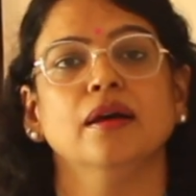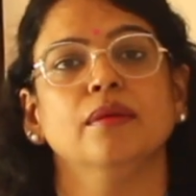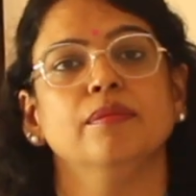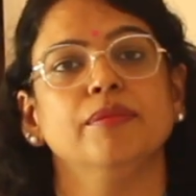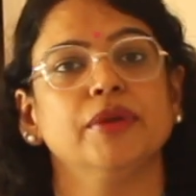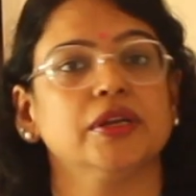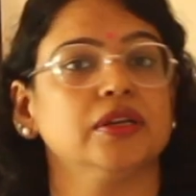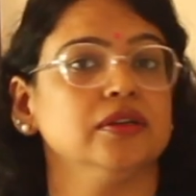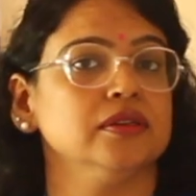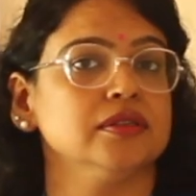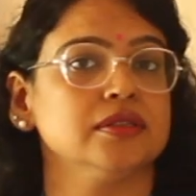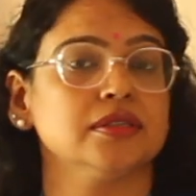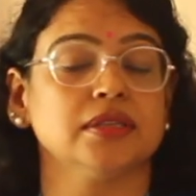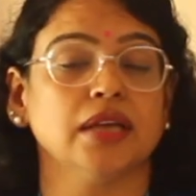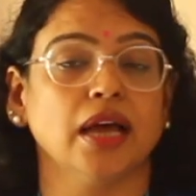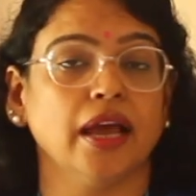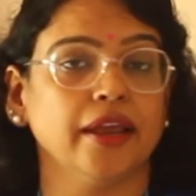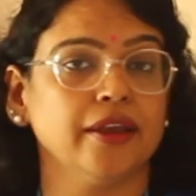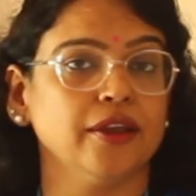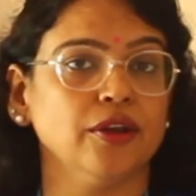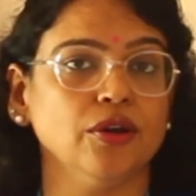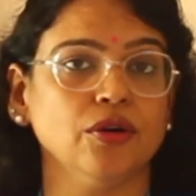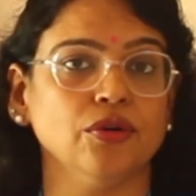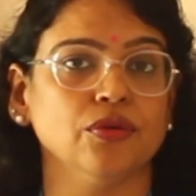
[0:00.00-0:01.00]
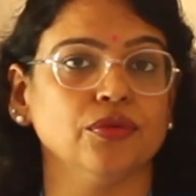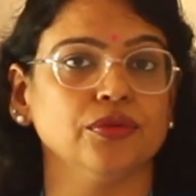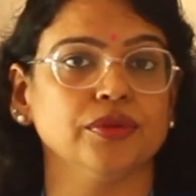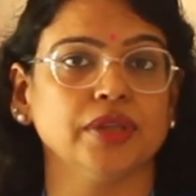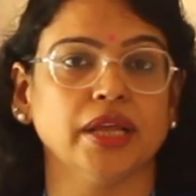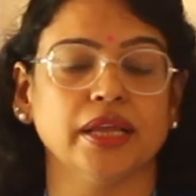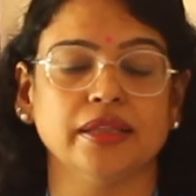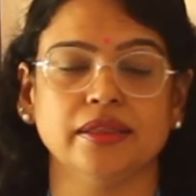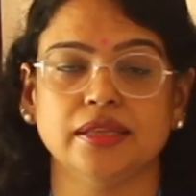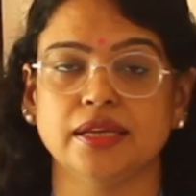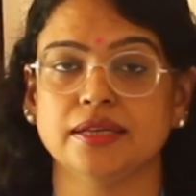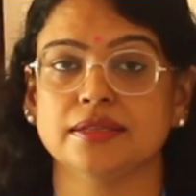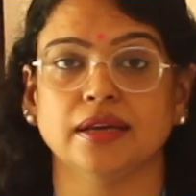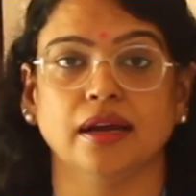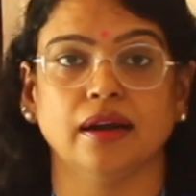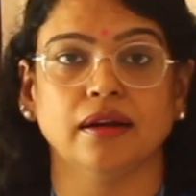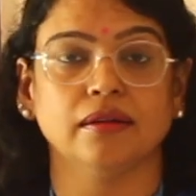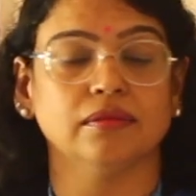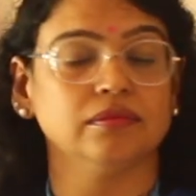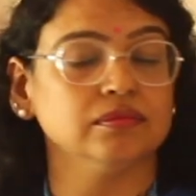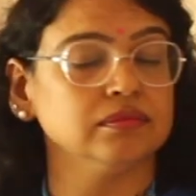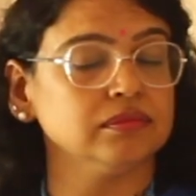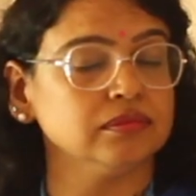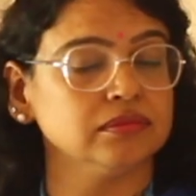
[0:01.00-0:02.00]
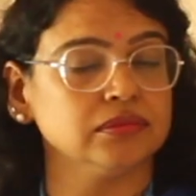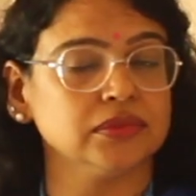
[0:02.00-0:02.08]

because I know that these are